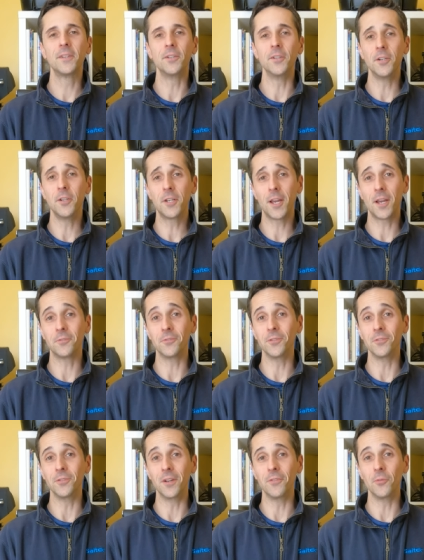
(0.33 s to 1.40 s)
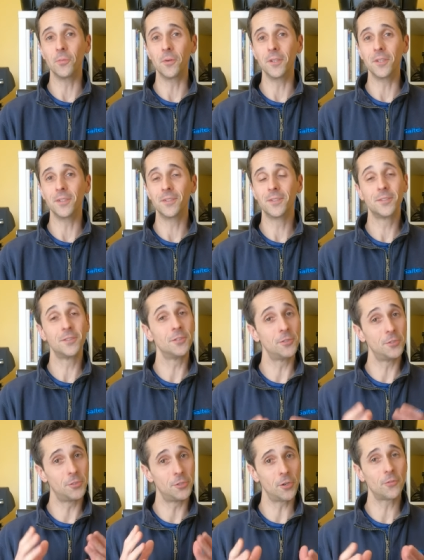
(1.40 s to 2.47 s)
Good afternoon, everybody.
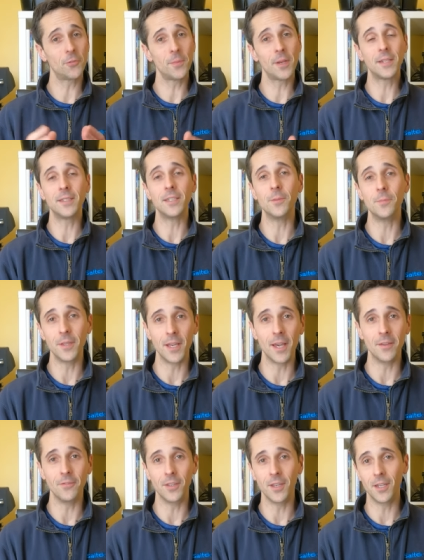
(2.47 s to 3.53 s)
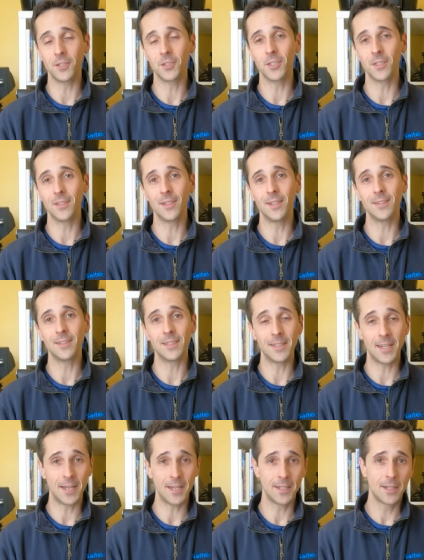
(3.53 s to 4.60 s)
Joe from NDB Aviation, and
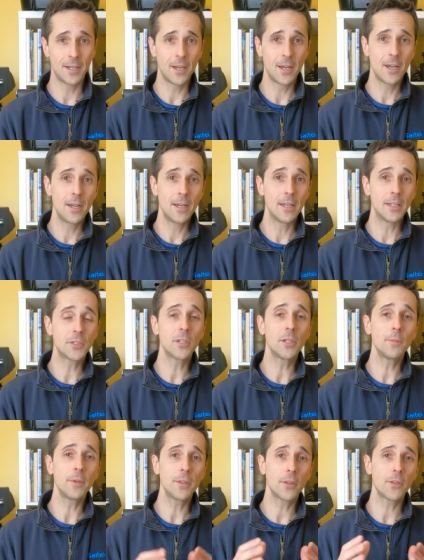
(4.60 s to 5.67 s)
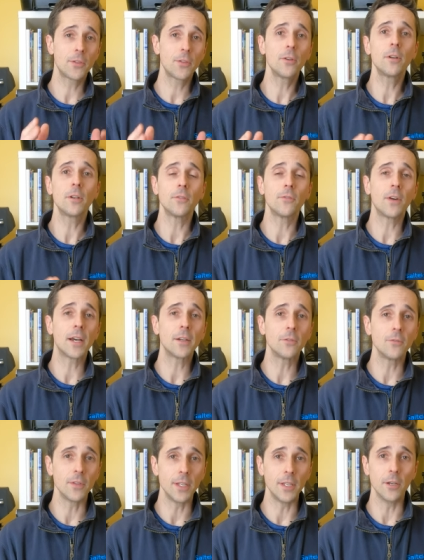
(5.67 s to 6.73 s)
today it's going to be the third and
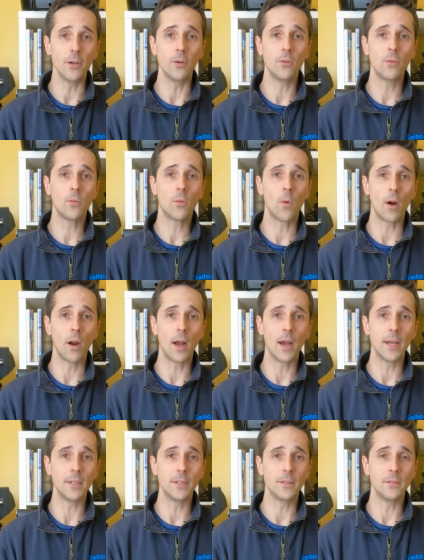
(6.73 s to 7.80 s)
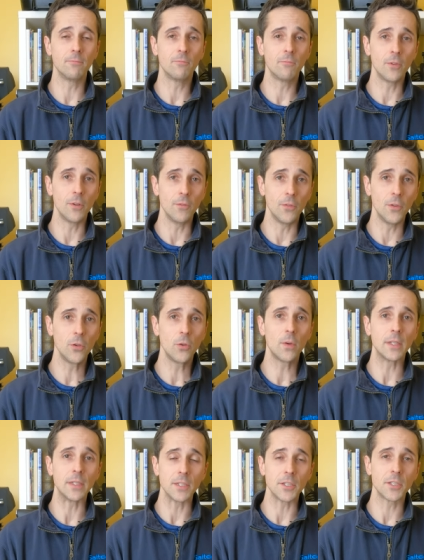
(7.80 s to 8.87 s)
final video where I review
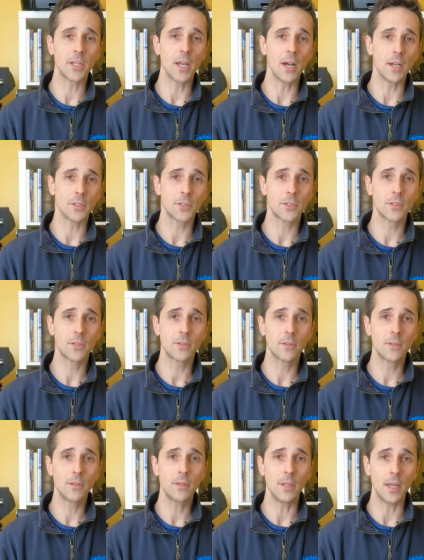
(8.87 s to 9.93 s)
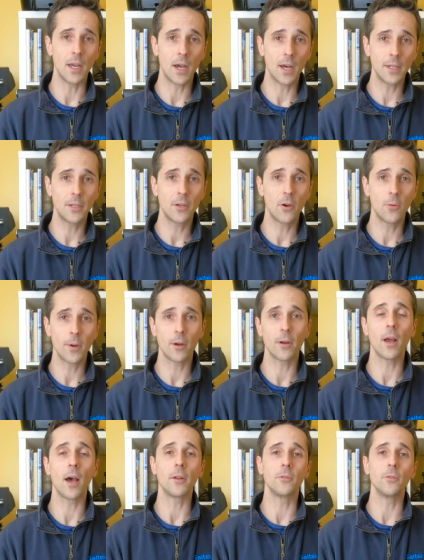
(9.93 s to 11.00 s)
and discuss the Honeycomb
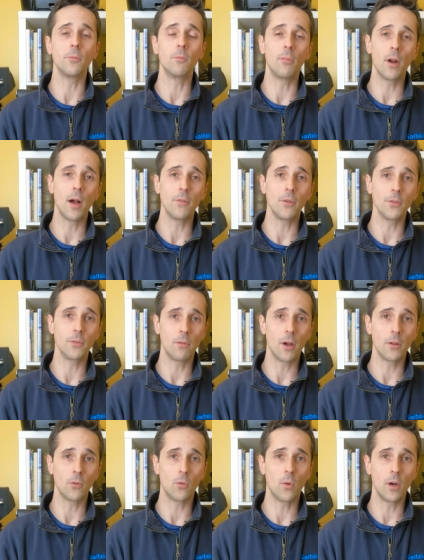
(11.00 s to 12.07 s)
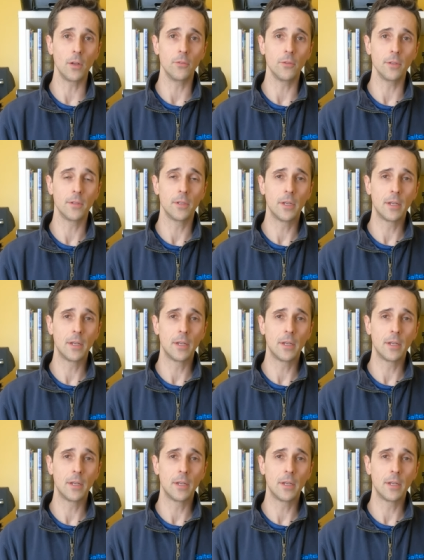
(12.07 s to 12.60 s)
Aeronautical Bravo Throttle Quadrant.